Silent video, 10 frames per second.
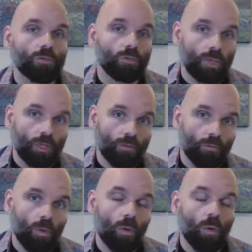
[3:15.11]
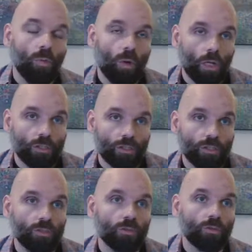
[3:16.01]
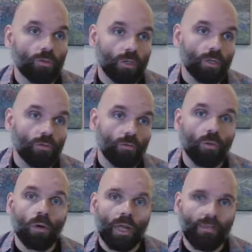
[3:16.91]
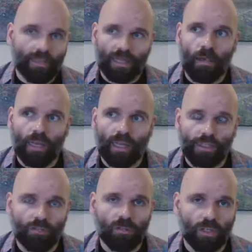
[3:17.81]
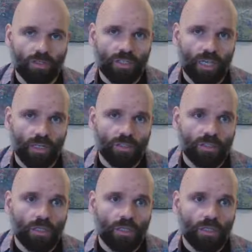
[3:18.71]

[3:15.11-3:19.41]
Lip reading: 3, 4, 1, 2, 3, 4. And that's how I like to feel the scales.